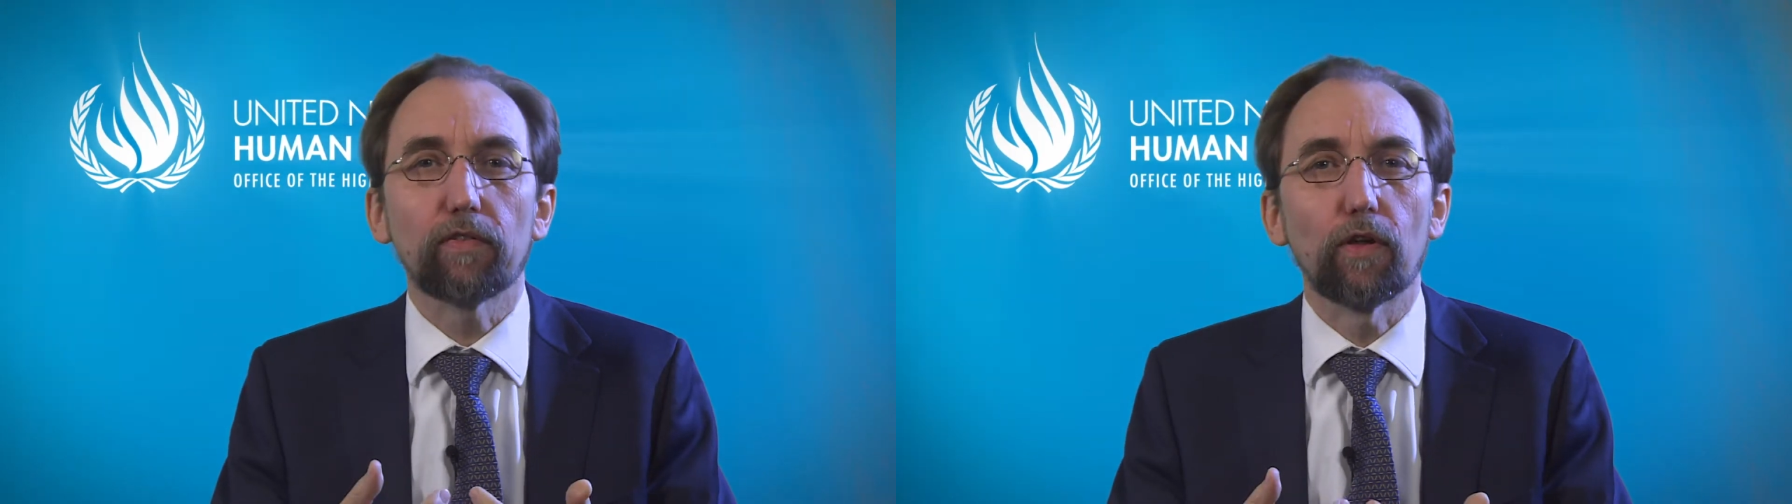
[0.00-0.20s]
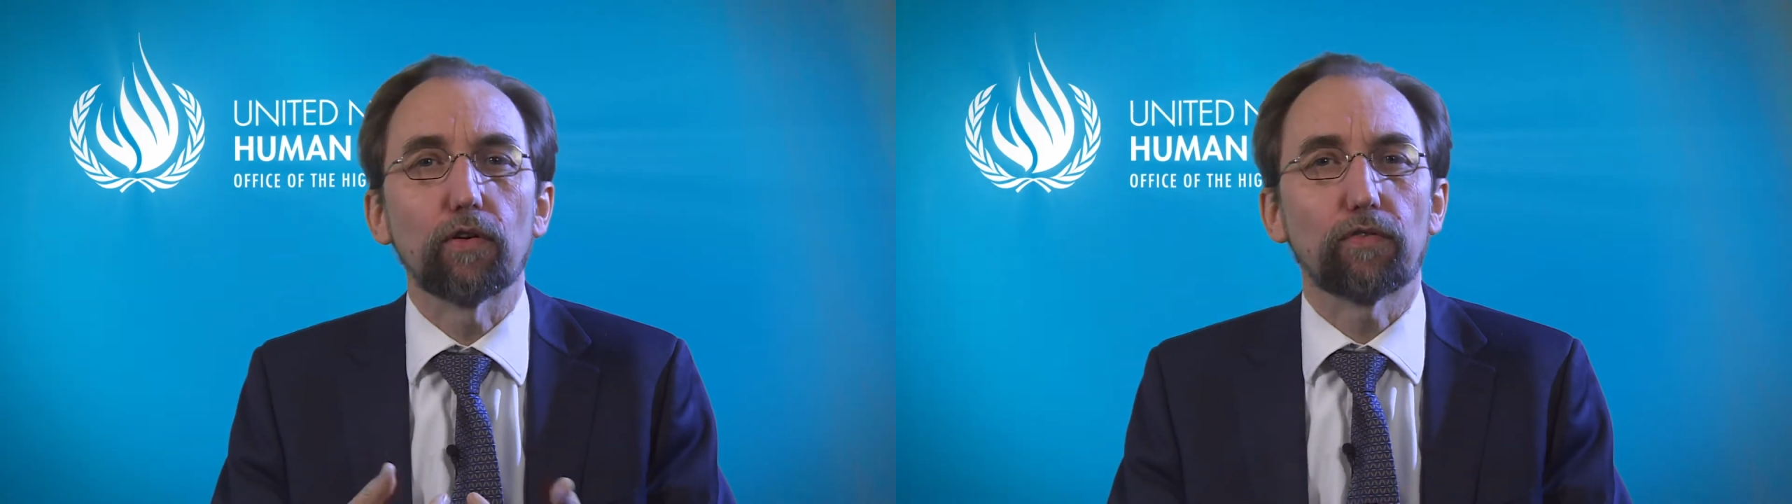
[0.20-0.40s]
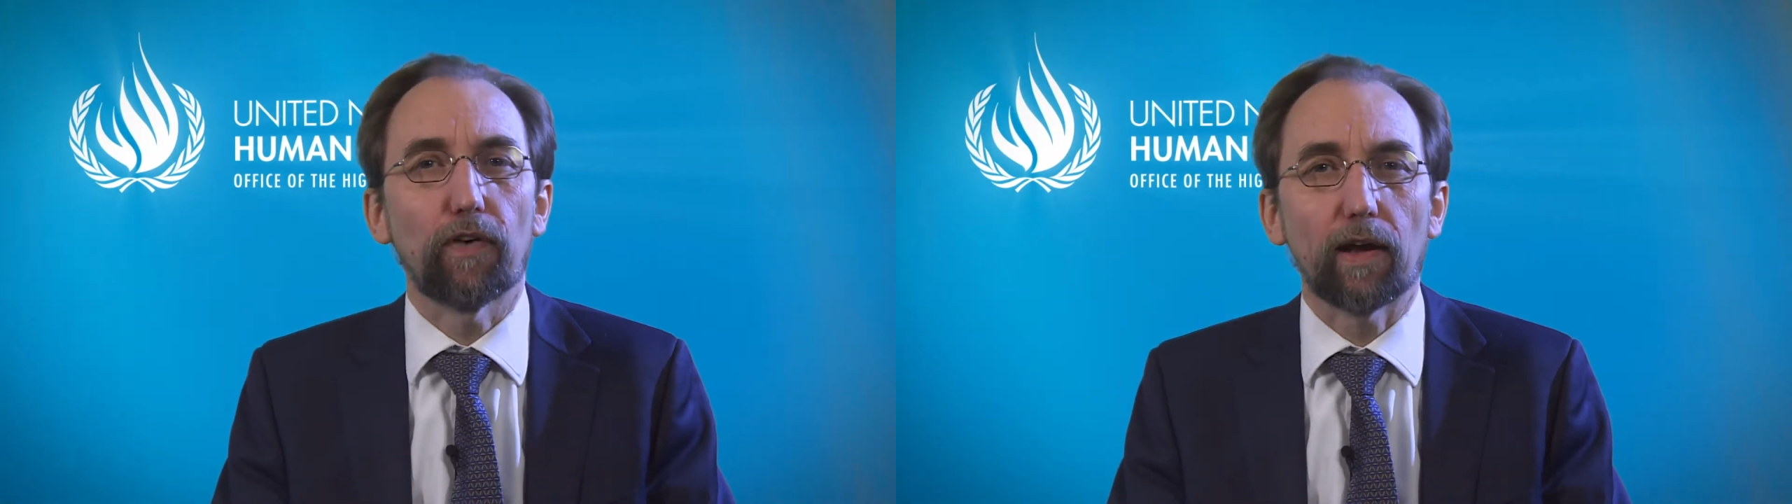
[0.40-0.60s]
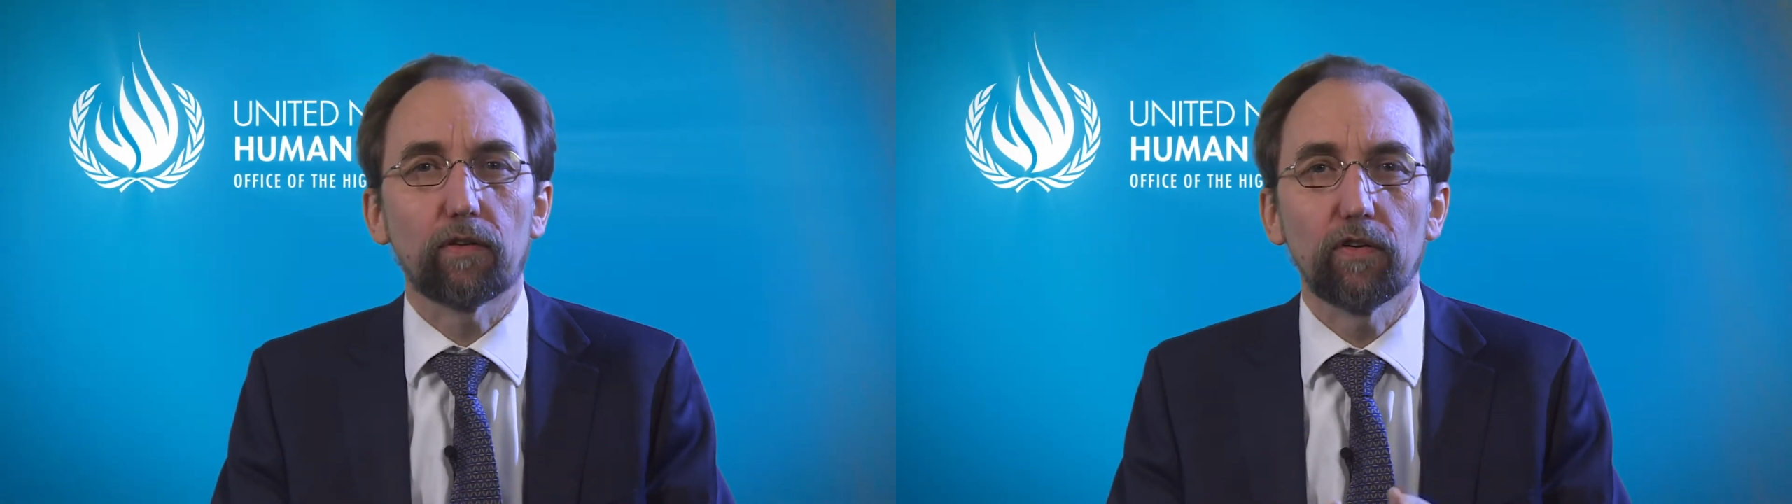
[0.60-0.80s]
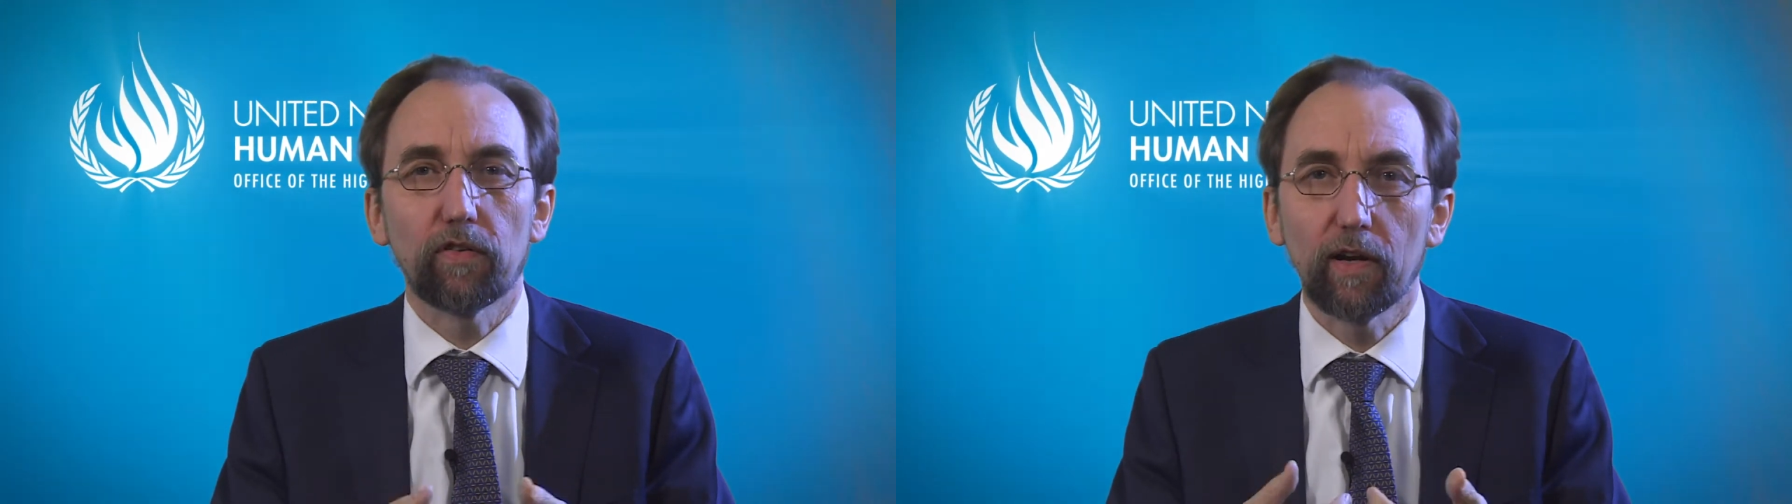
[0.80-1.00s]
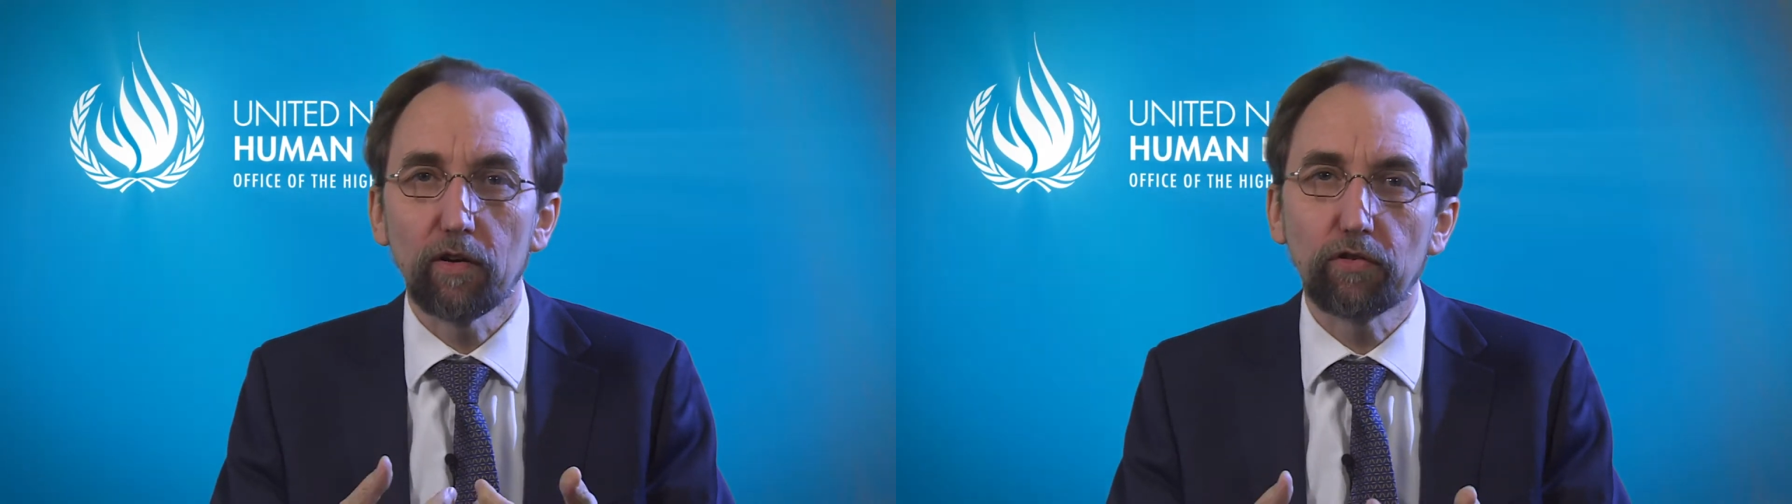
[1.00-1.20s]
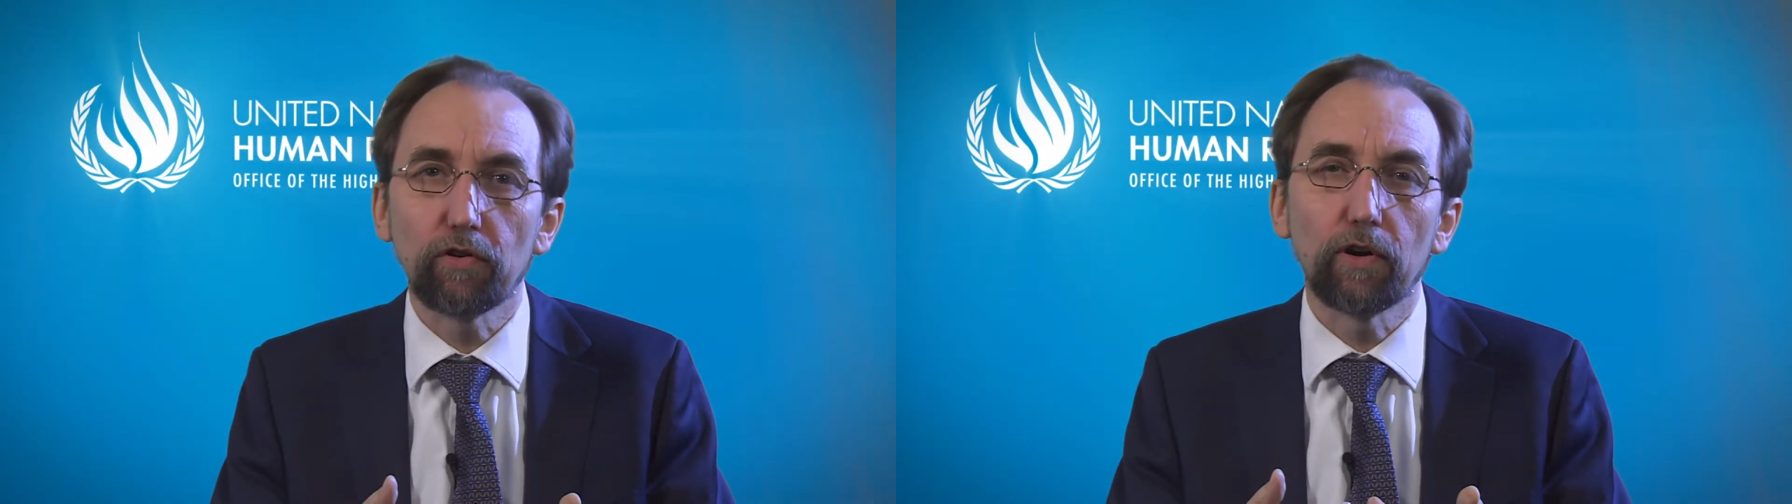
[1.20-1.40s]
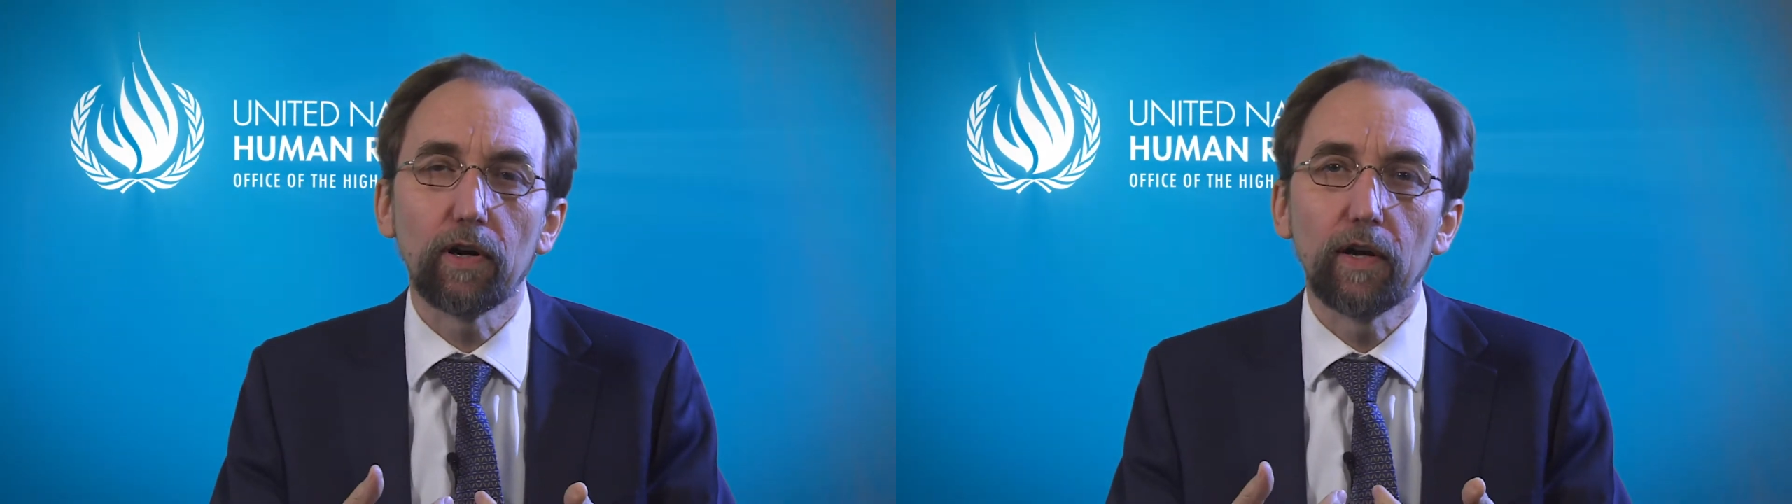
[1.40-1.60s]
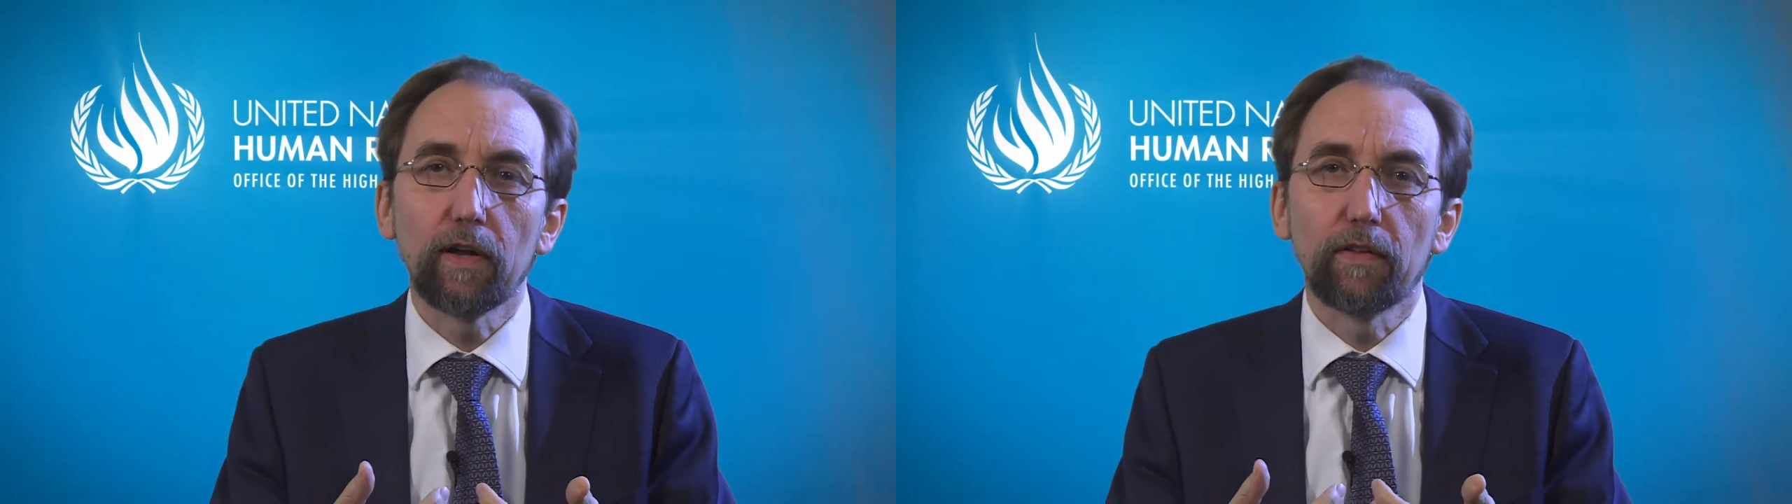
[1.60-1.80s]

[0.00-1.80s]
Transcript: those factors and ensure